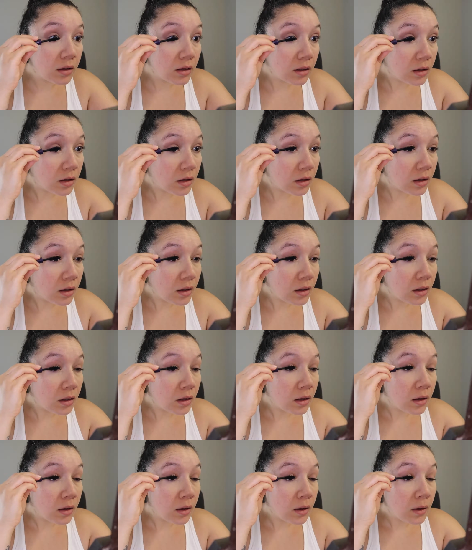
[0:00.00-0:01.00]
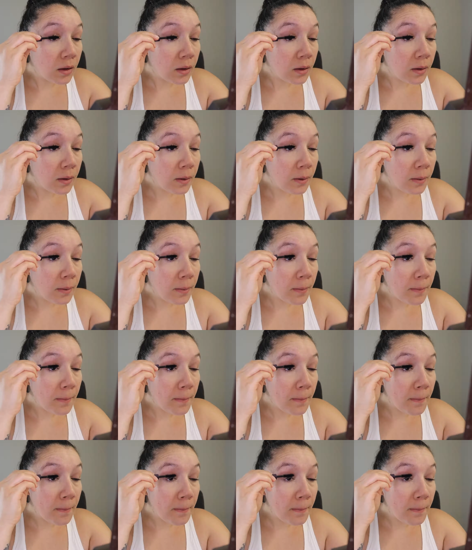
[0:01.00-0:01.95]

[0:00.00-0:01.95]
(no one is talking)